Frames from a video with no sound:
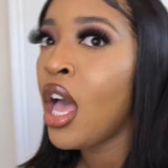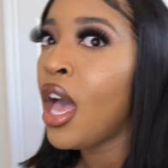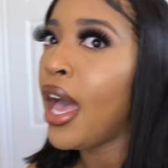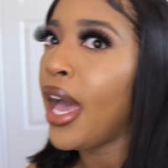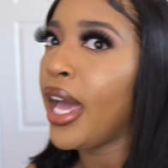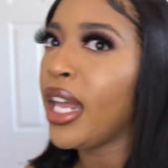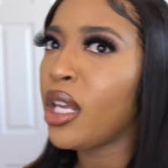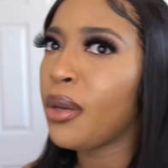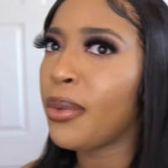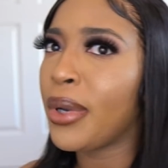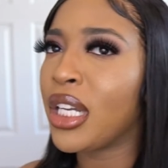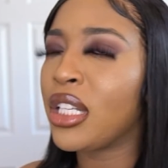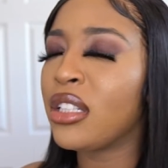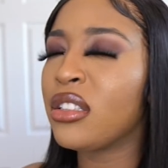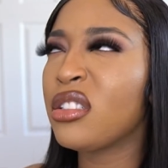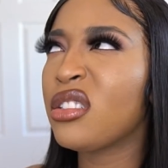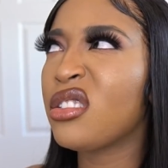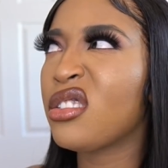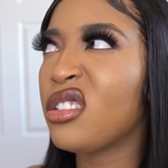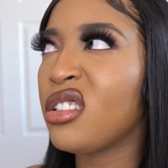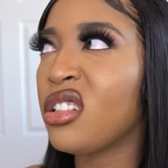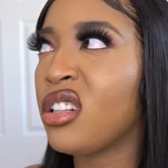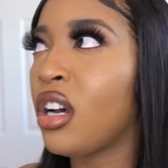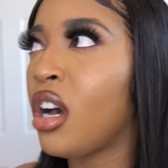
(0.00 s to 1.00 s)
Anyways,
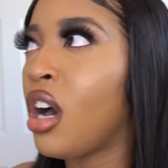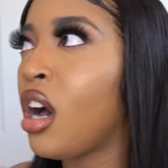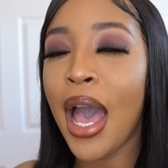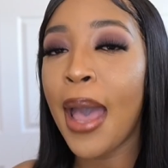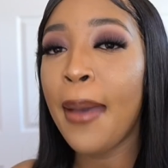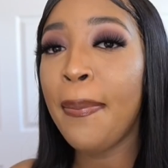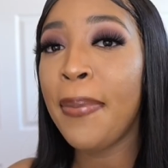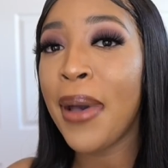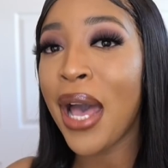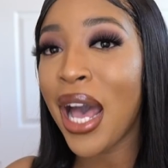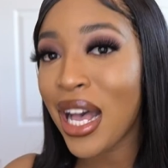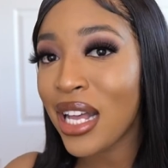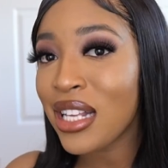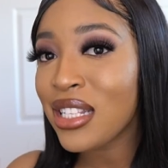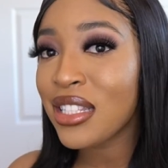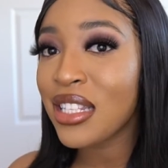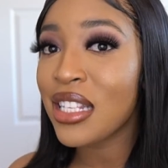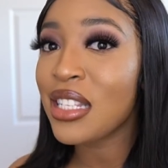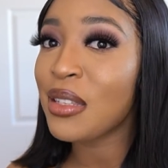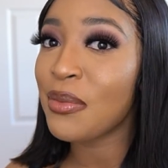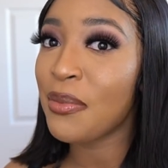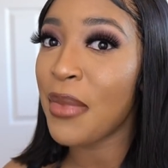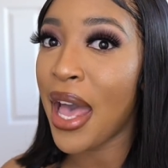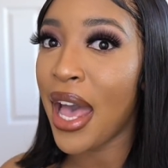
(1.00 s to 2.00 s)
I passed
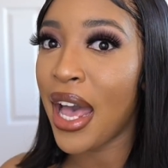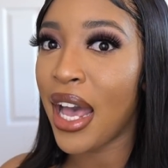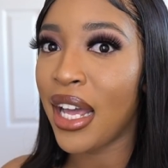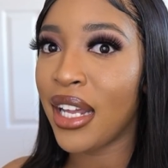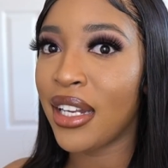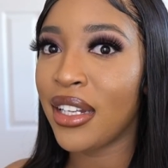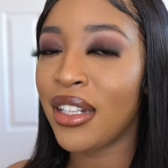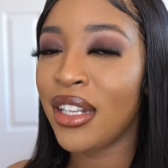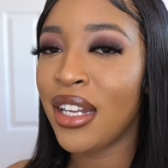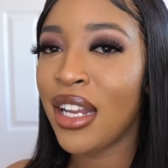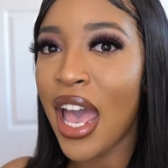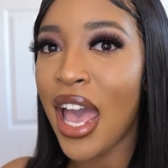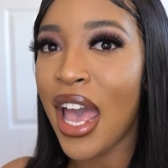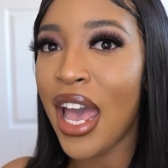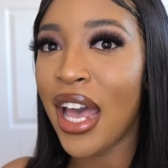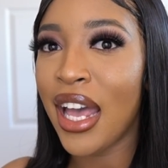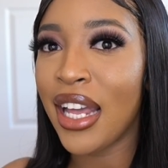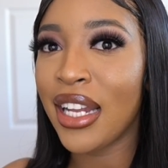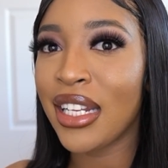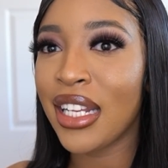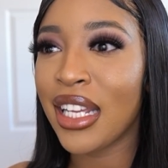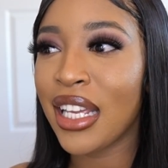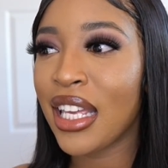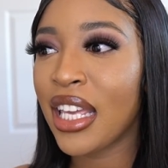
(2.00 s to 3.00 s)
this man
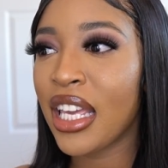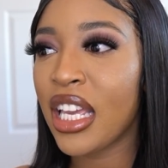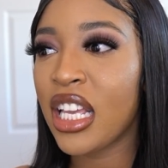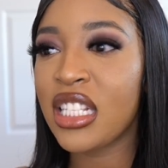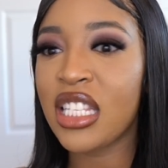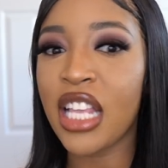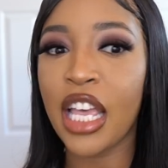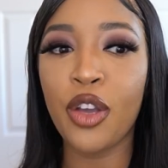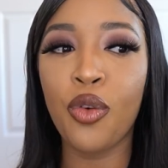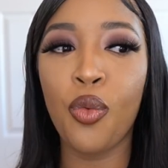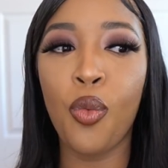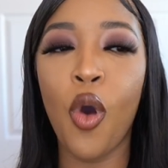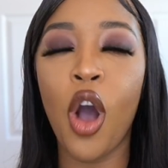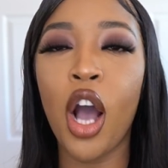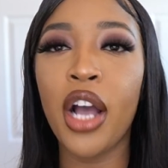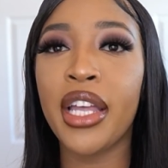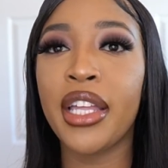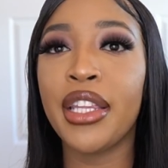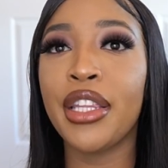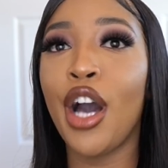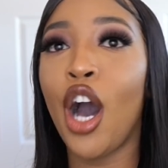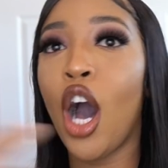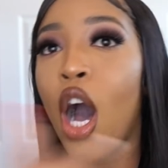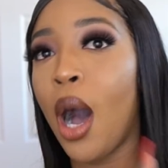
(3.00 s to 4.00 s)
and he's like
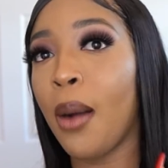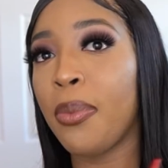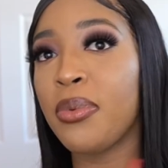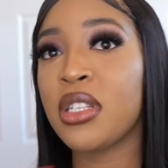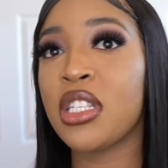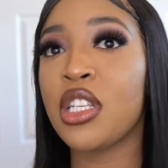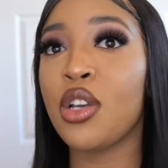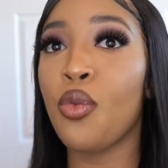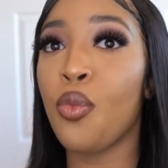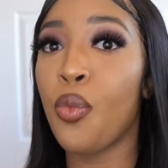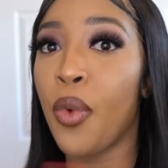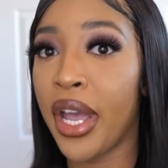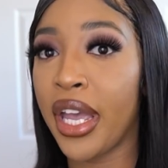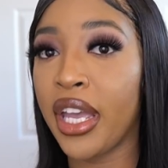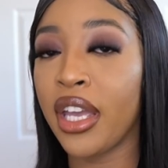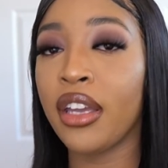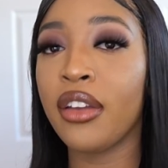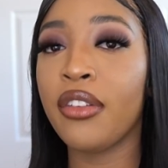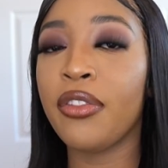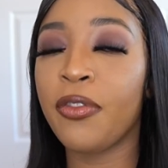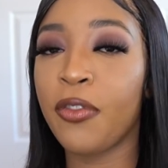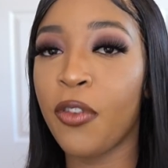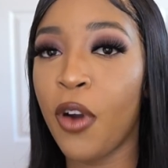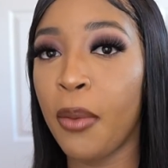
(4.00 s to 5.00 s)
walking the opposite way
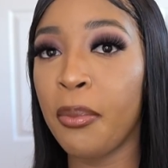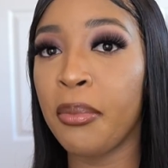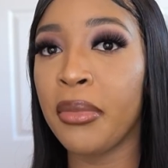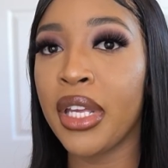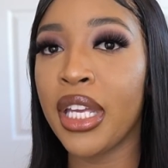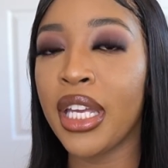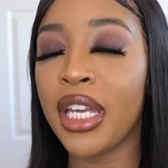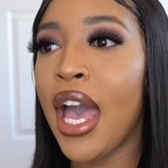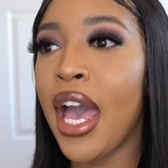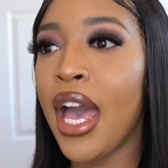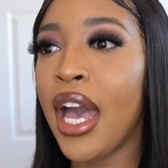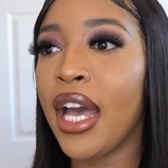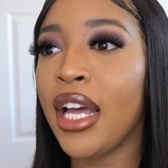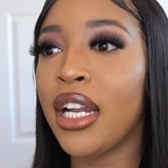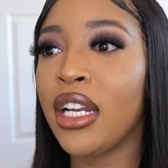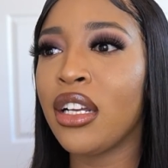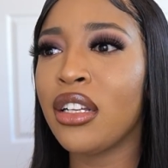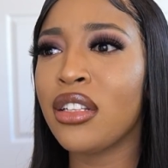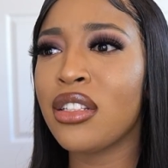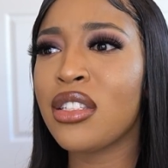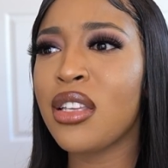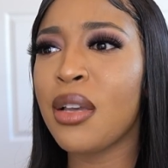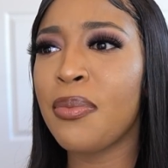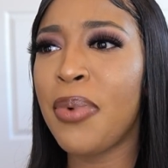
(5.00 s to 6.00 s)
from me.
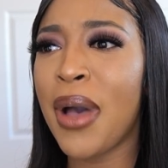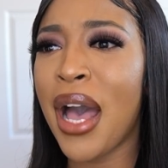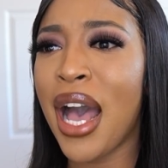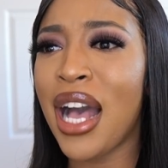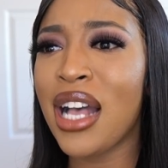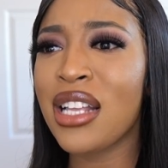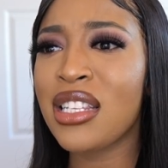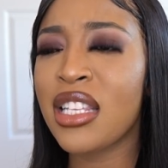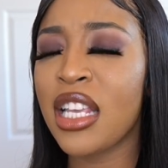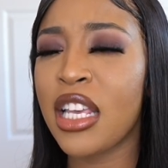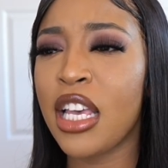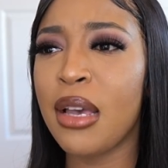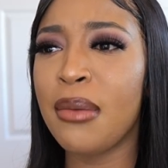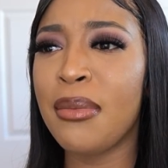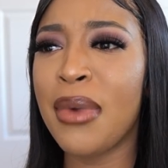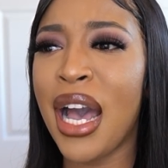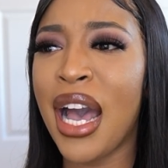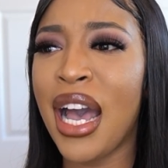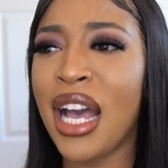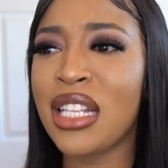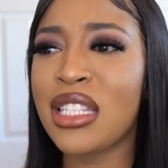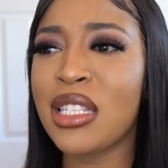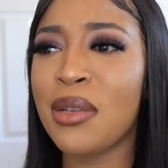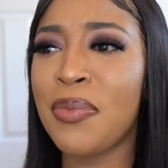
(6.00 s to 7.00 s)
And to pass him, I
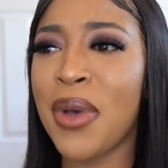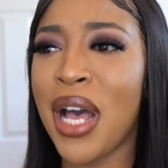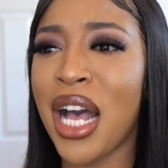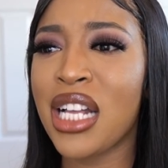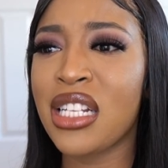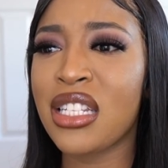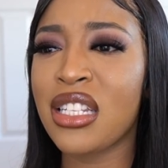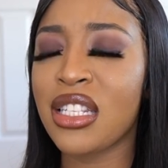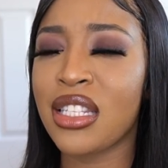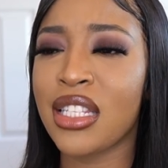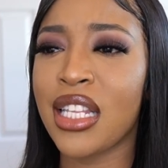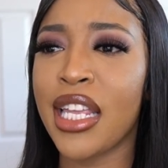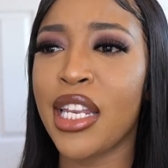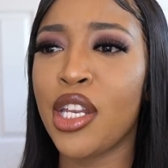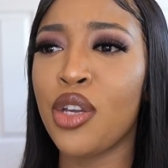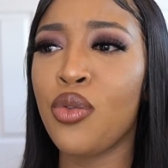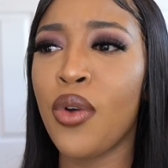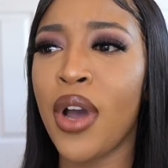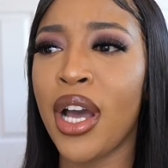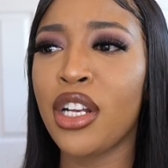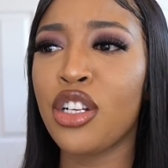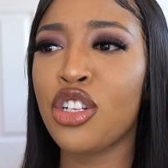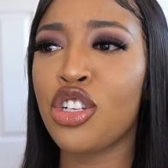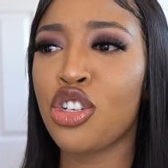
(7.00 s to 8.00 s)
had to pass this lady who
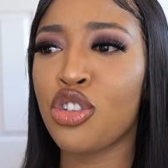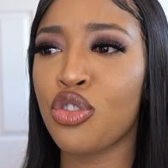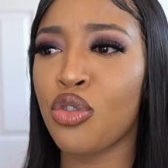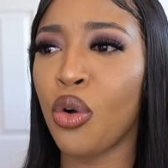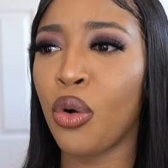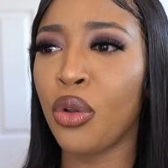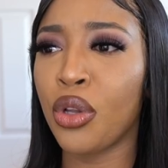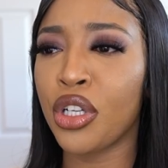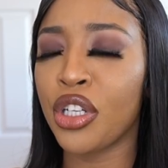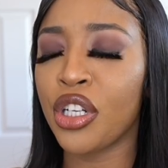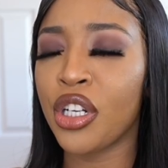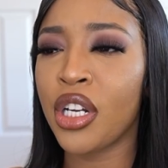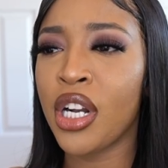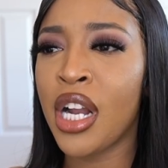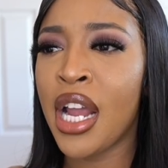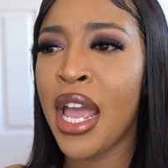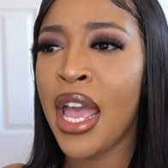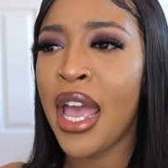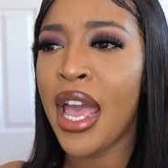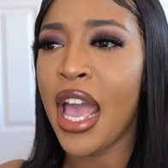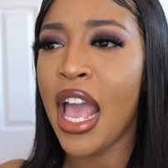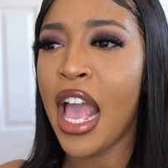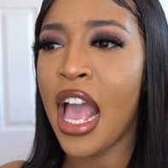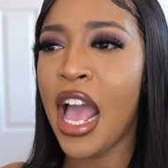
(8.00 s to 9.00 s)
had a stroller,
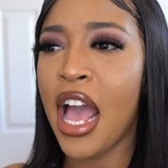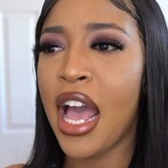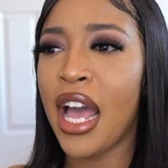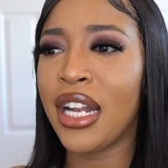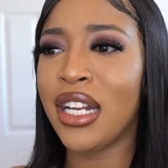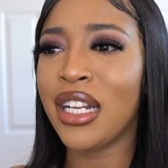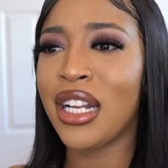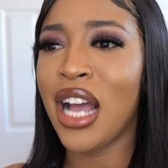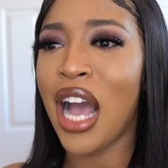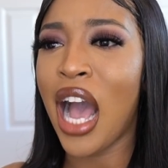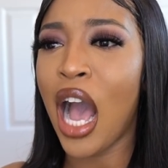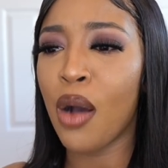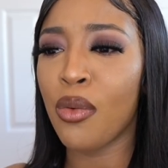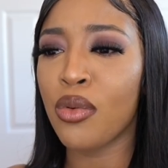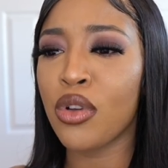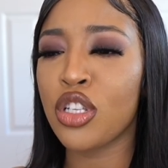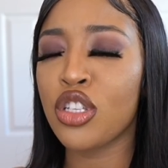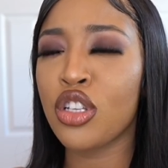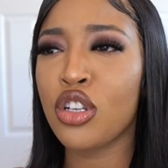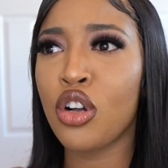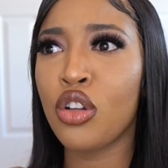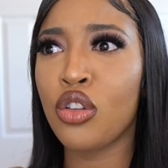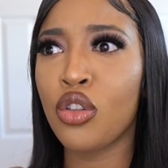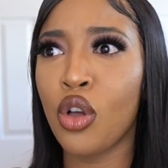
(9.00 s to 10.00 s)
and I
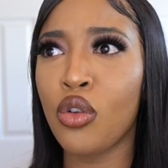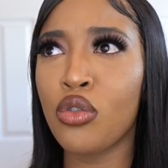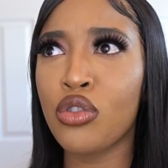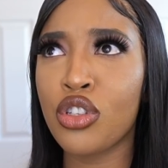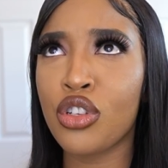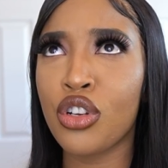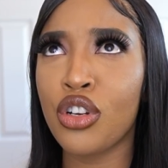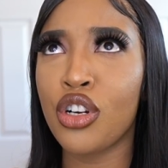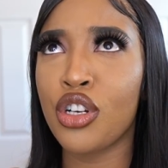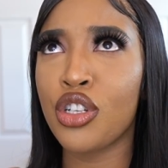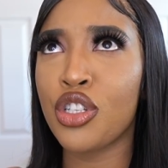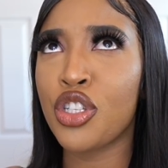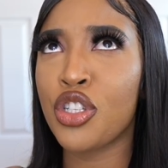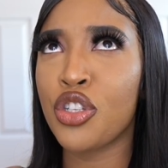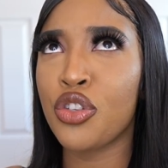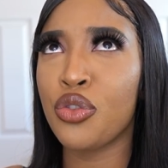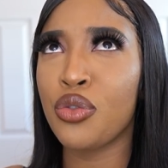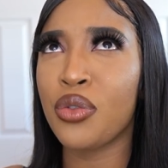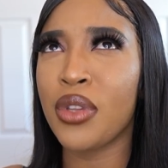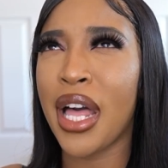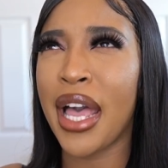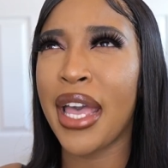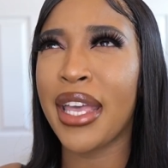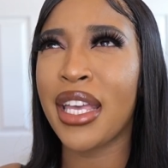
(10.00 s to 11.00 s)
was closer to,
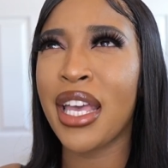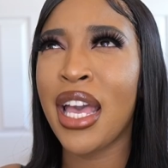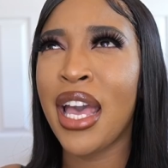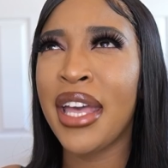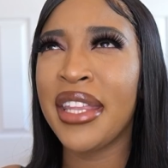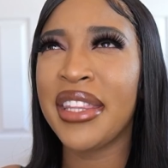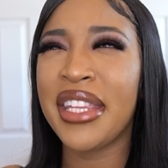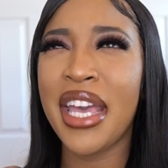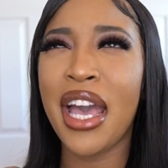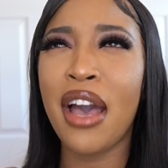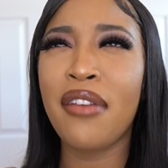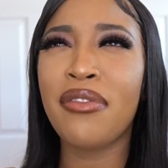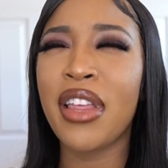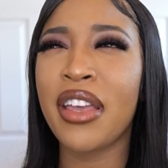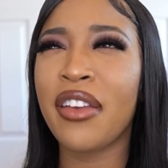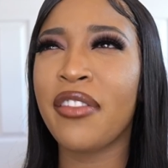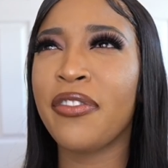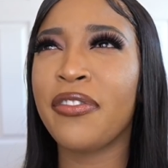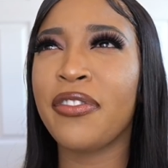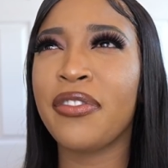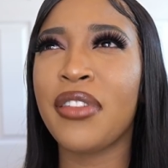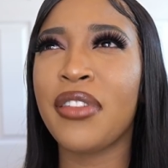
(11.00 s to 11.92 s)
like, they have like,